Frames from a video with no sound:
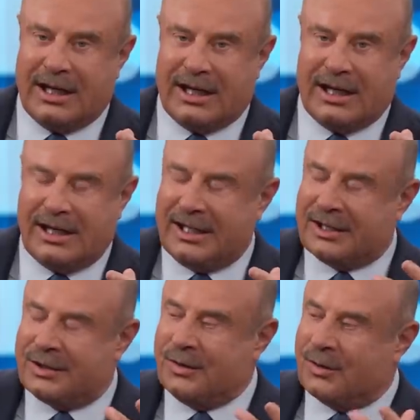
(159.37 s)
uh,
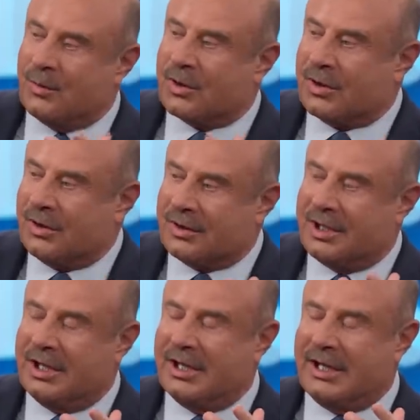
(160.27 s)
into the world?
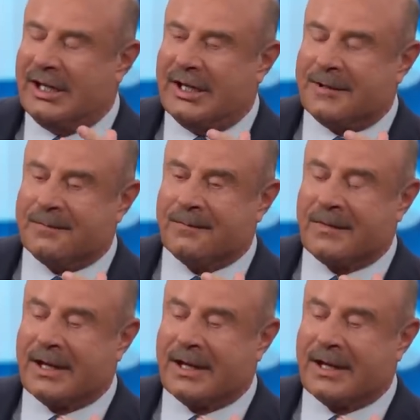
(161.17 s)
You got it. And